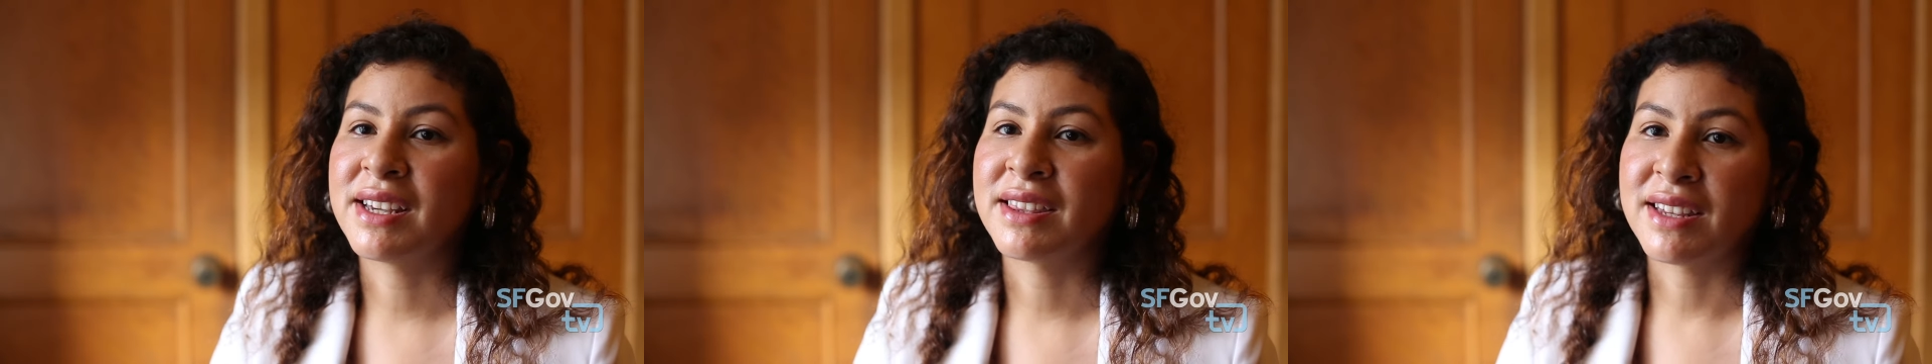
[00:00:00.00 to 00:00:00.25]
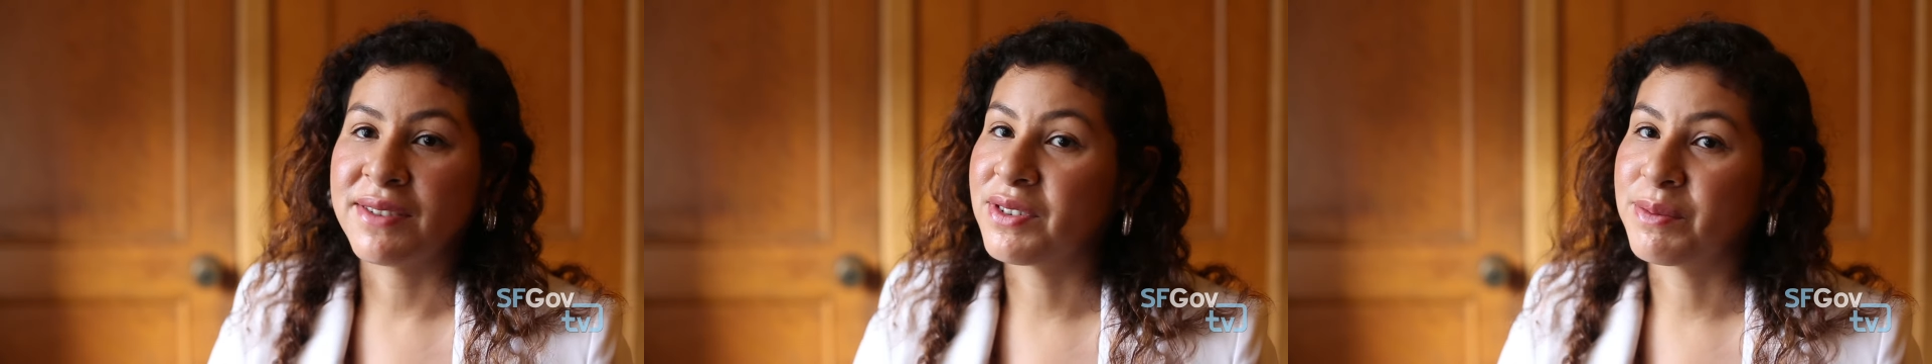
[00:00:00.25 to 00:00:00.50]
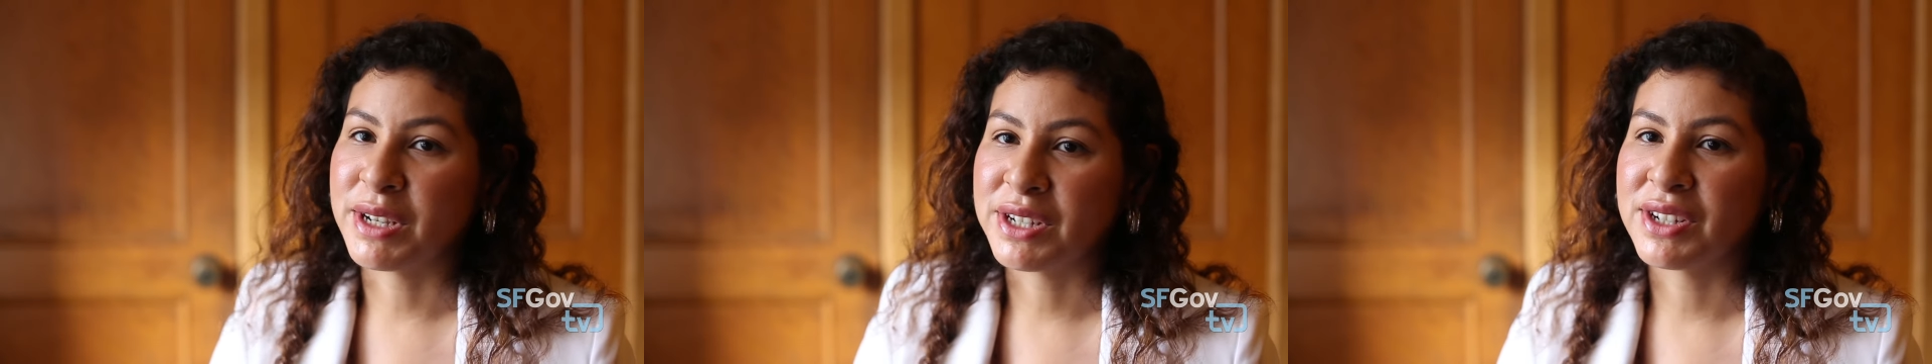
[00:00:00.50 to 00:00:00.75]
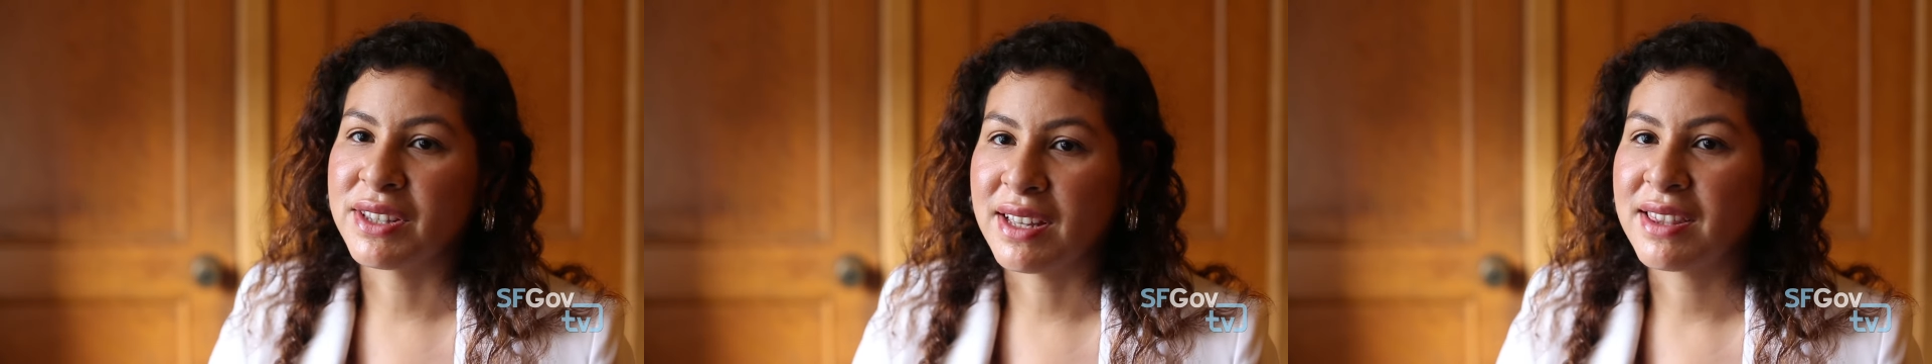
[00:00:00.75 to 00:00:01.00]
get the
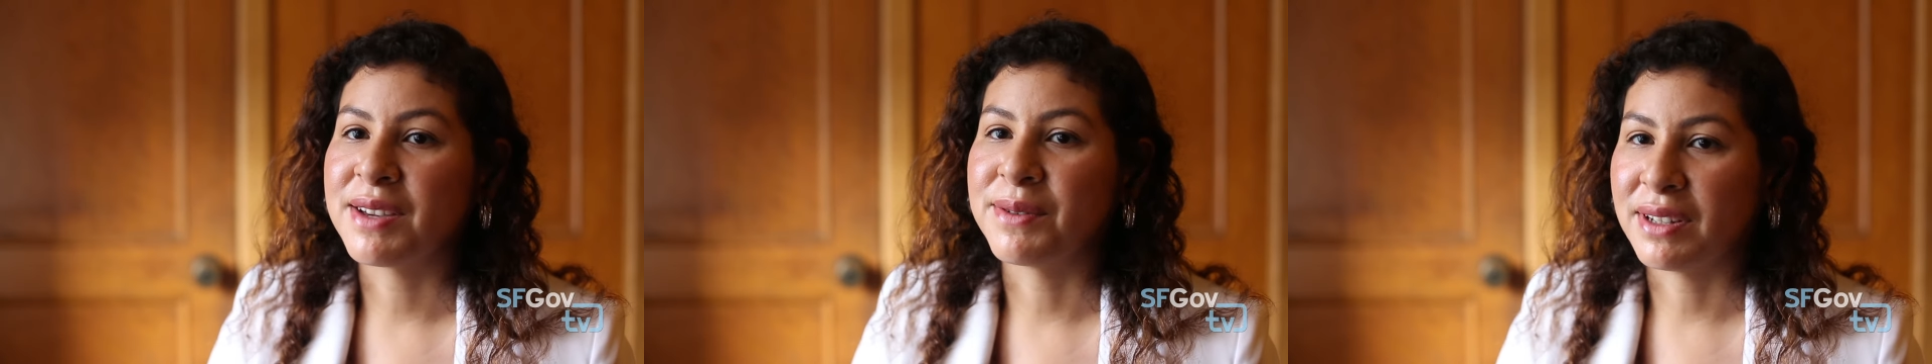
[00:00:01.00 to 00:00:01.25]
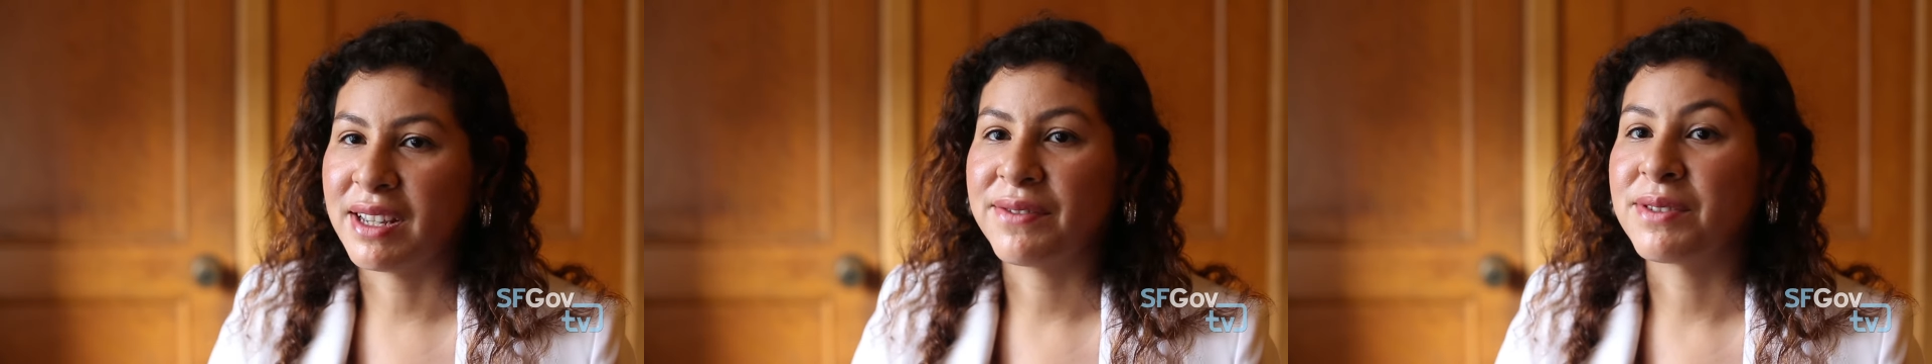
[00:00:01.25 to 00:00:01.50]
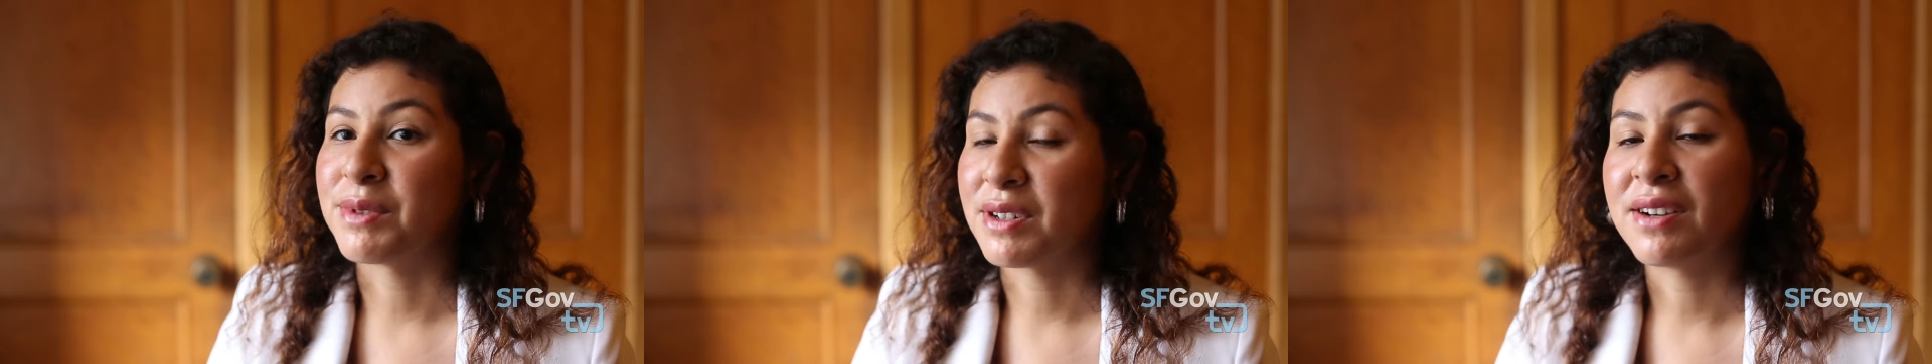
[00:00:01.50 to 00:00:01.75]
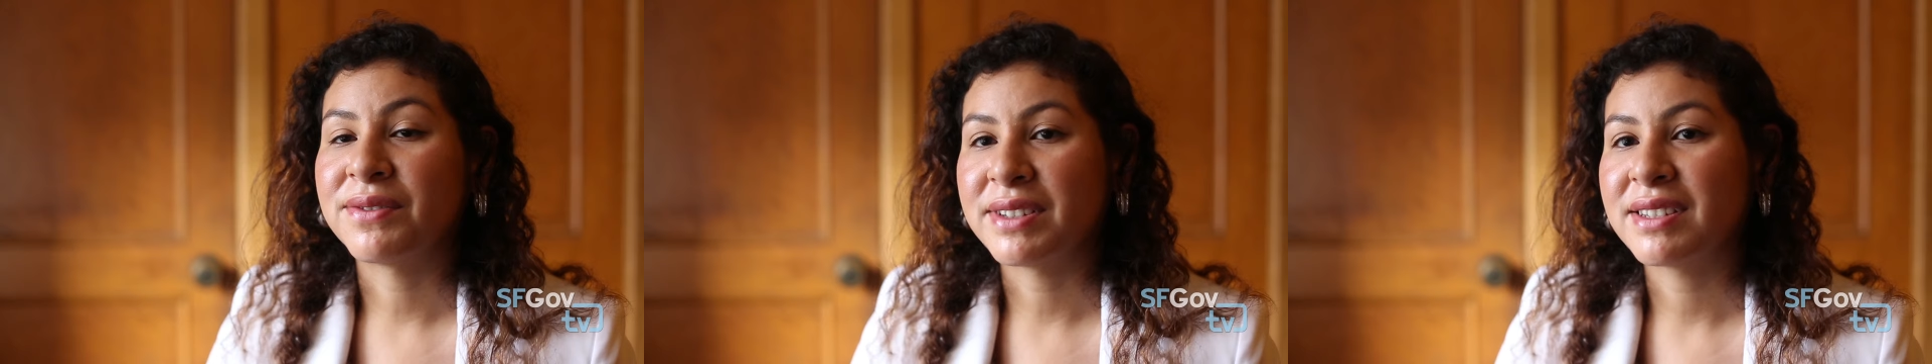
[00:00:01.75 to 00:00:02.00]
information that they would like from
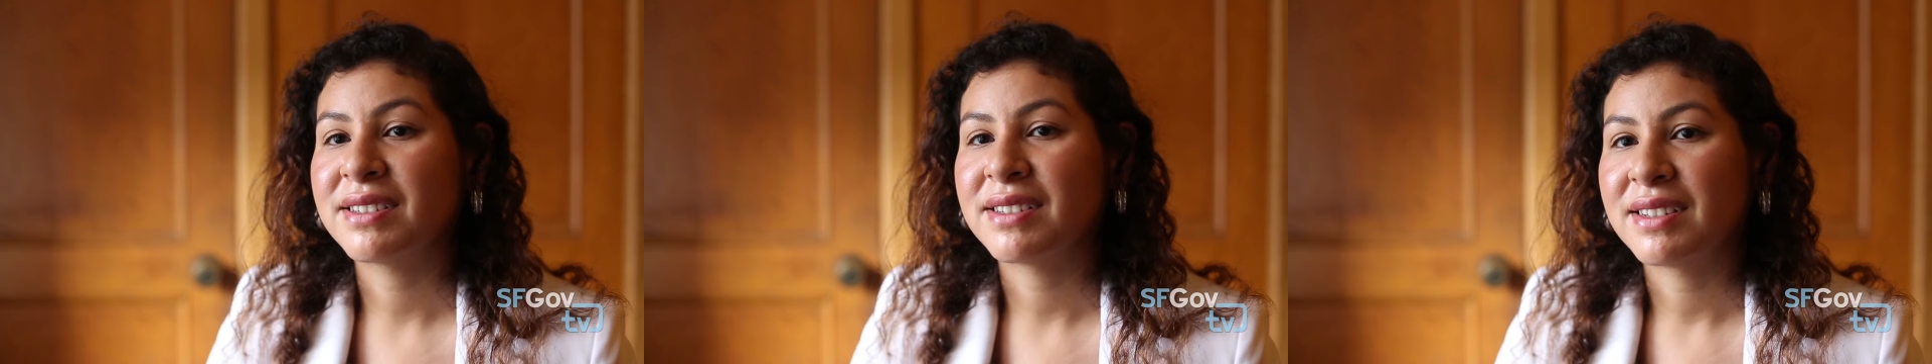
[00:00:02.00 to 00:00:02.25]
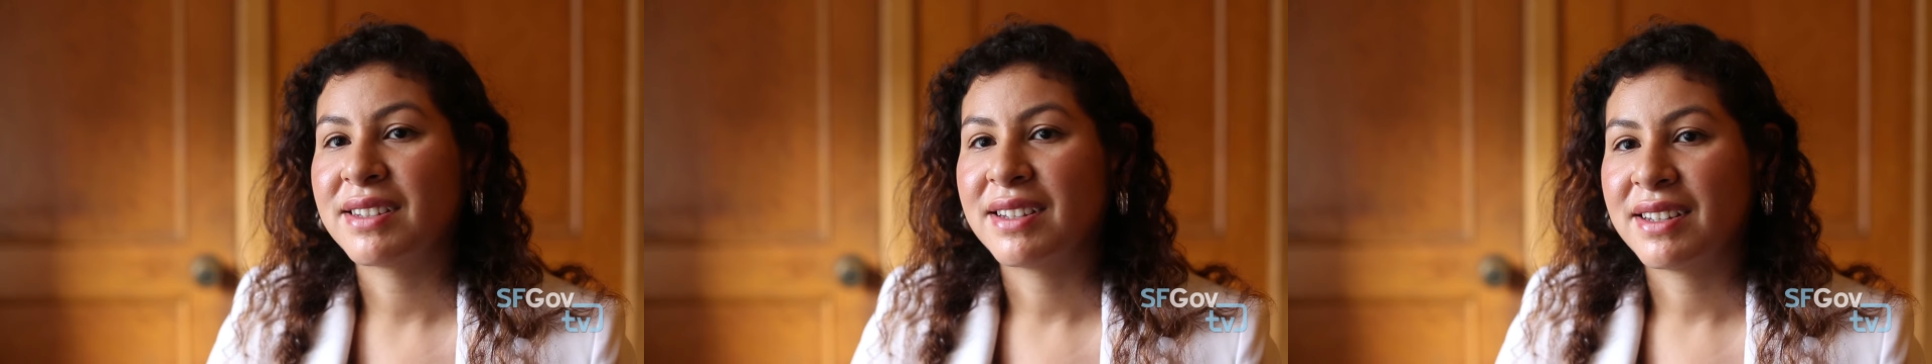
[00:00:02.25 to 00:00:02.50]
our office.